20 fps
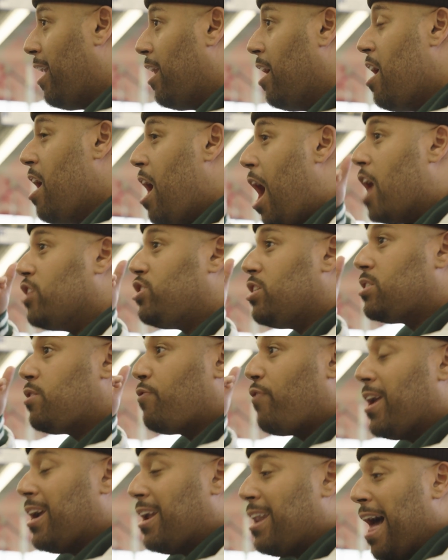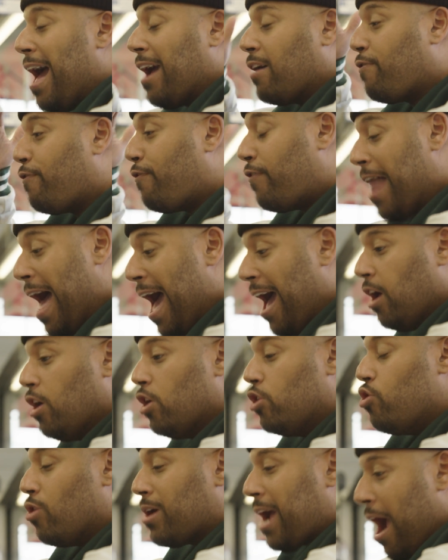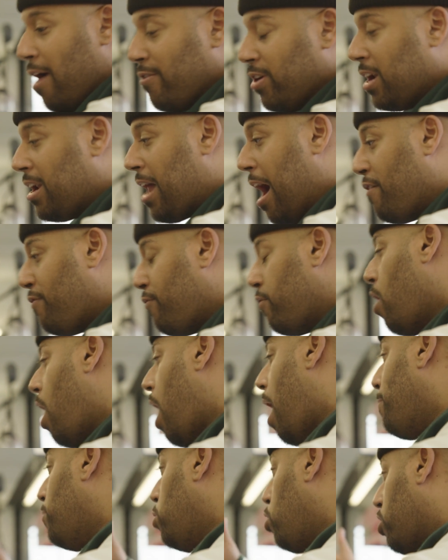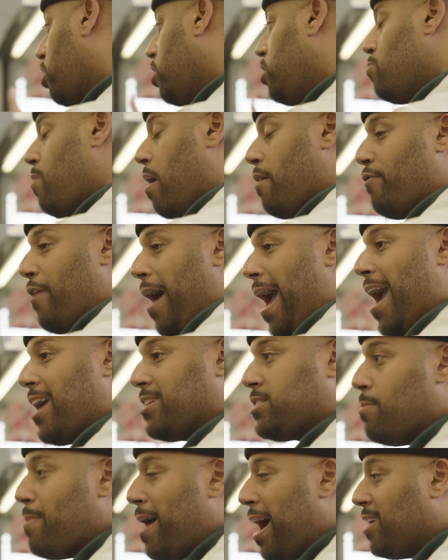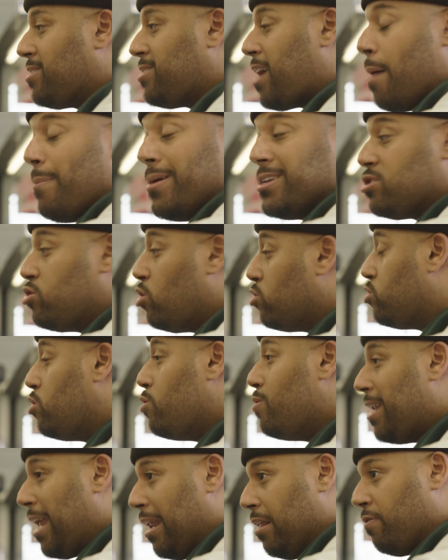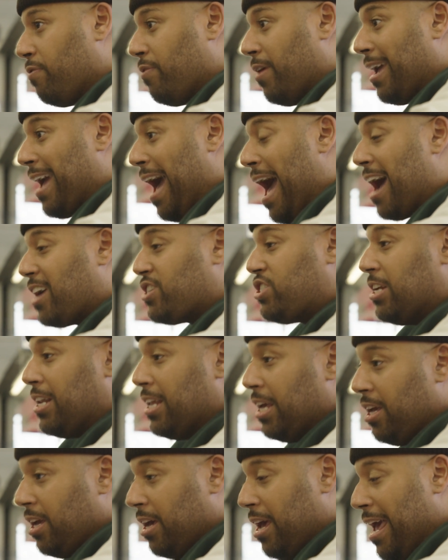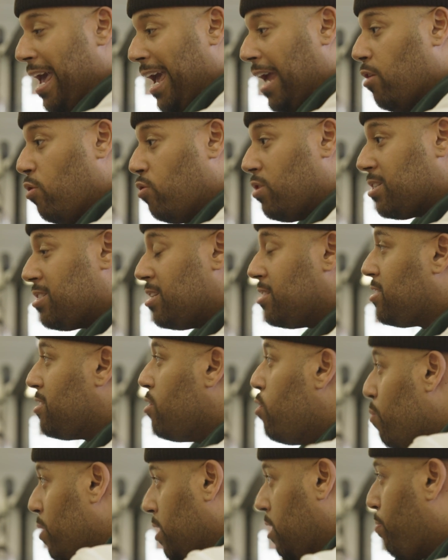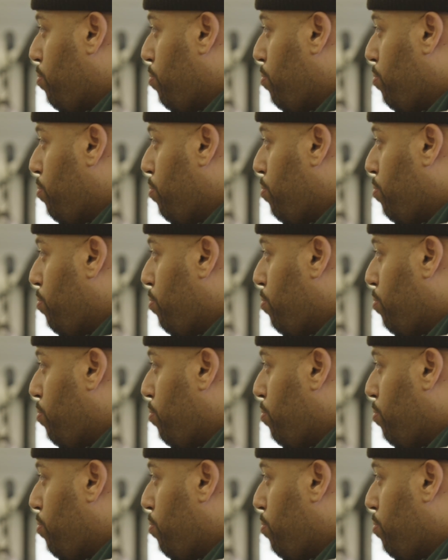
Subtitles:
side. I just think, like, flat, you're carrying a knife, I'm locking you up for X amount of time, it's not doing anything. Actually, in order to deal